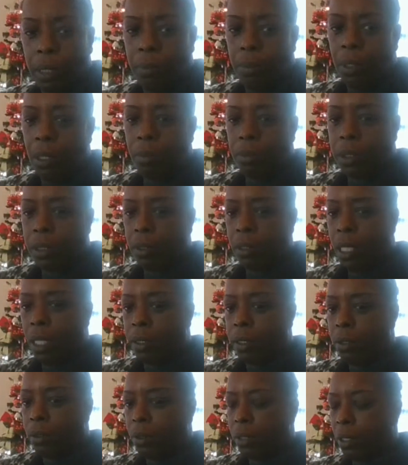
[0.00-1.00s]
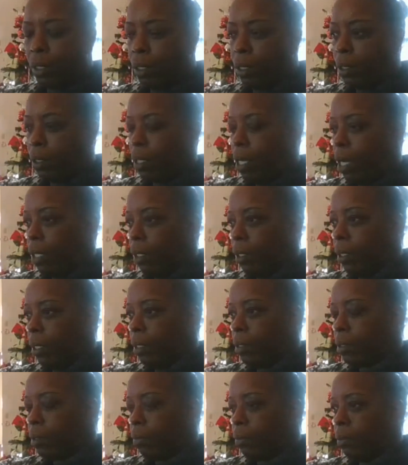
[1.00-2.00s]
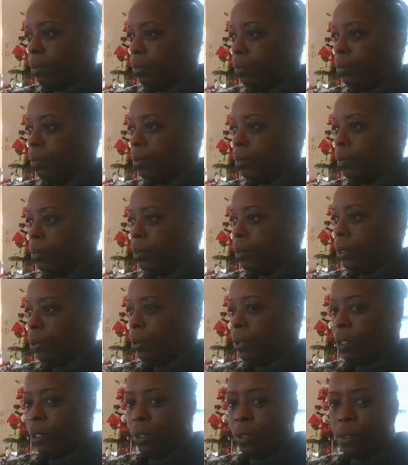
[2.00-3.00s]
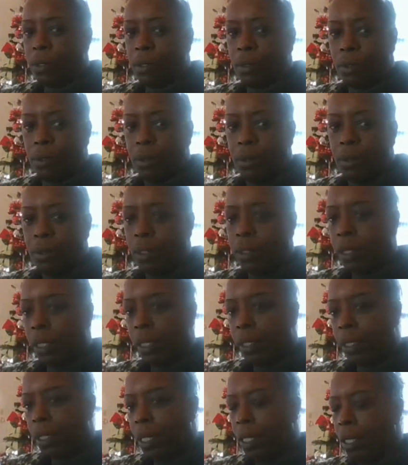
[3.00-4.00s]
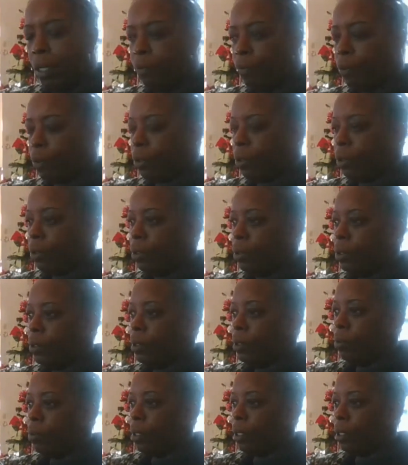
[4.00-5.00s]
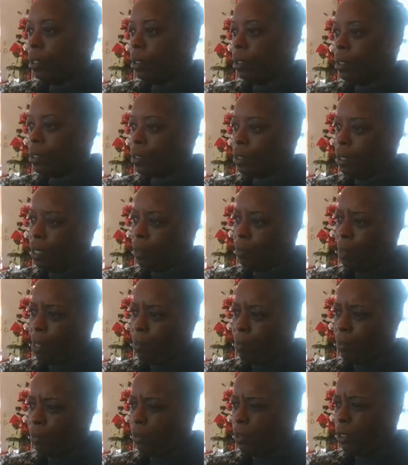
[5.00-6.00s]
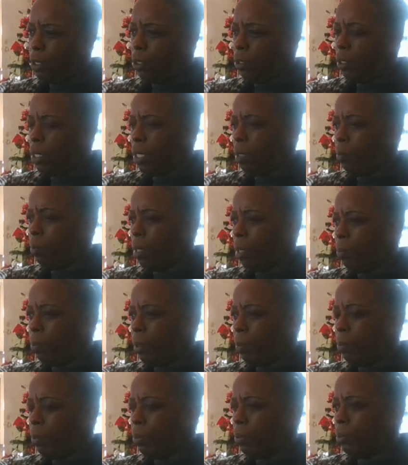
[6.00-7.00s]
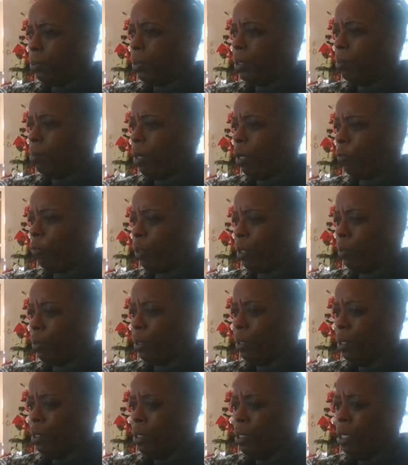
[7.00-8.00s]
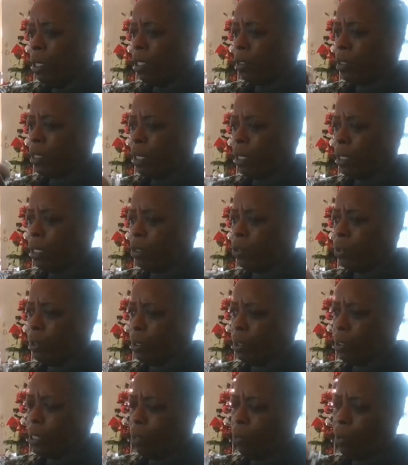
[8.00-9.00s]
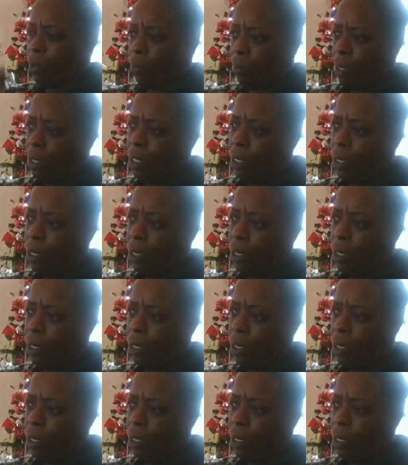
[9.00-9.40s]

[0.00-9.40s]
keep it up to after the uh, holidays and New Year's. And thank God for what it is. And like my, you know, a lot of my people in my family are taking out trees. Now I went to my